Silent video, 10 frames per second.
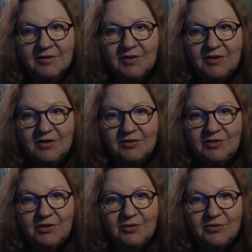they
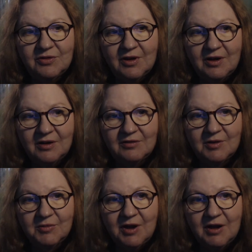just use
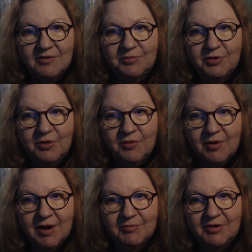some kind of
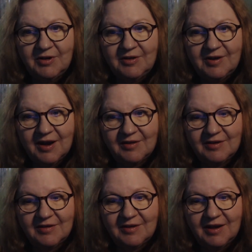program to detect
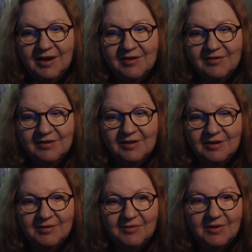it. I guess
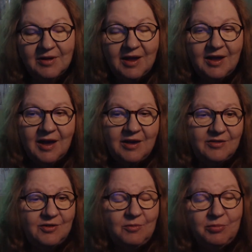the
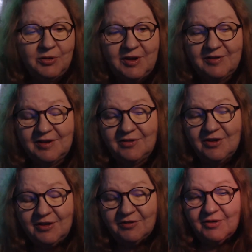AIs don't police each
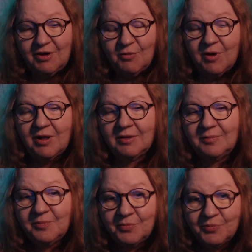other very
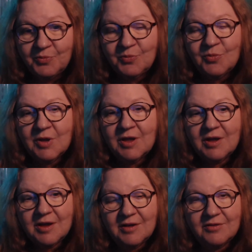well,
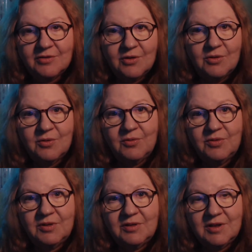and so
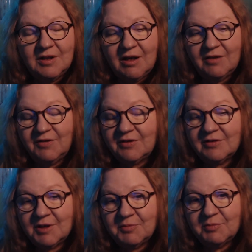a lot of it
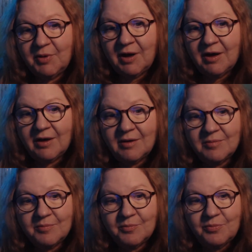slips by
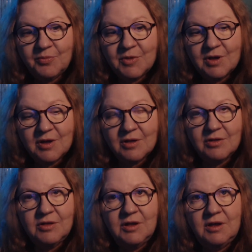
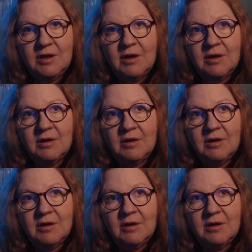the